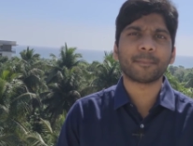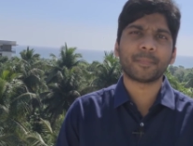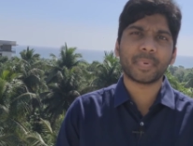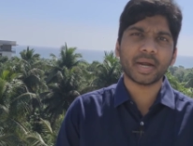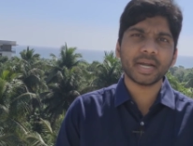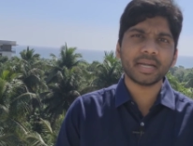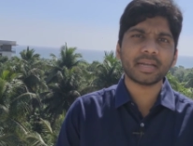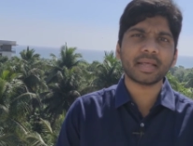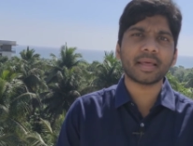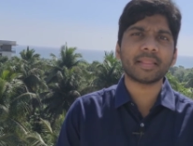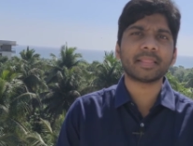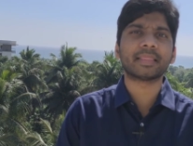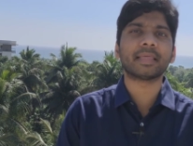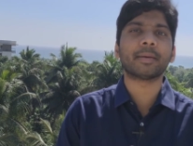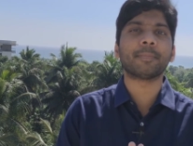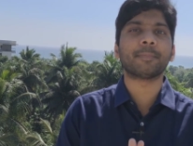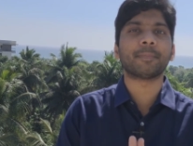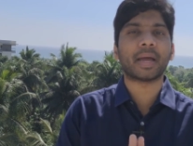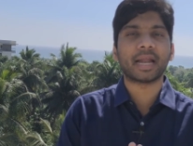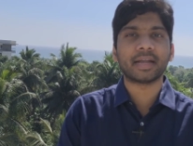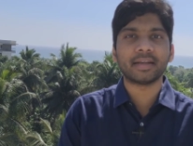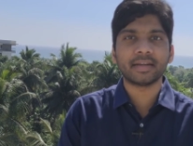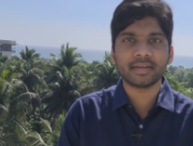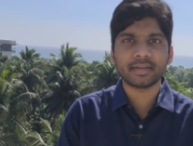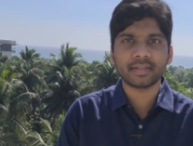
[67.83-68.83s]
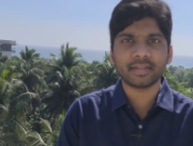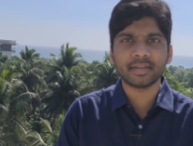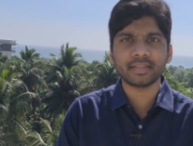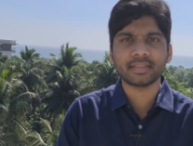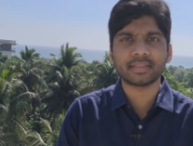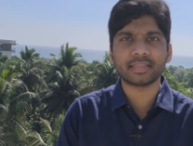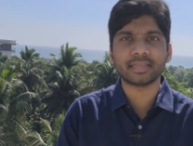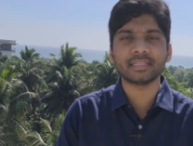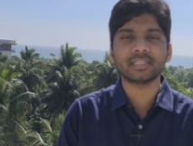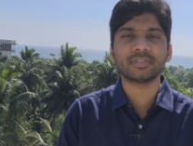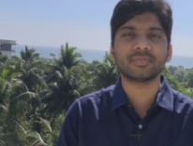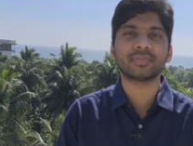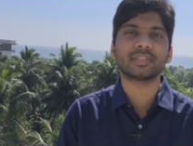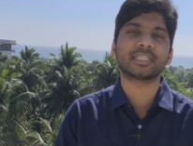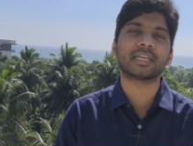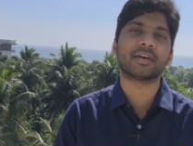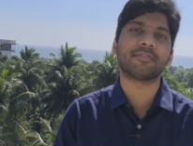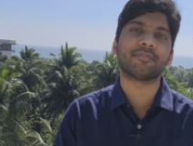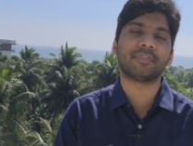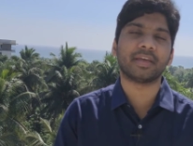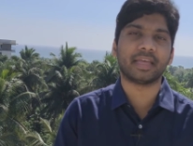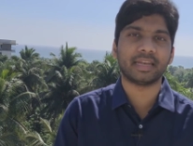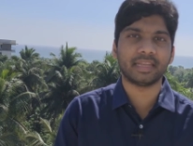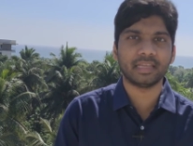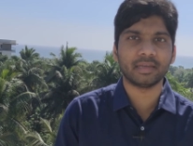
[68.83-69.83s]
but the mandatory things which are
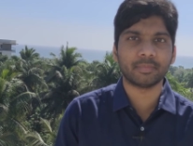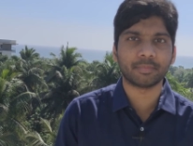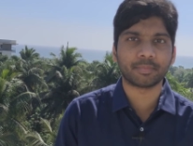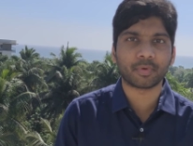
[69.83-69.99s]
very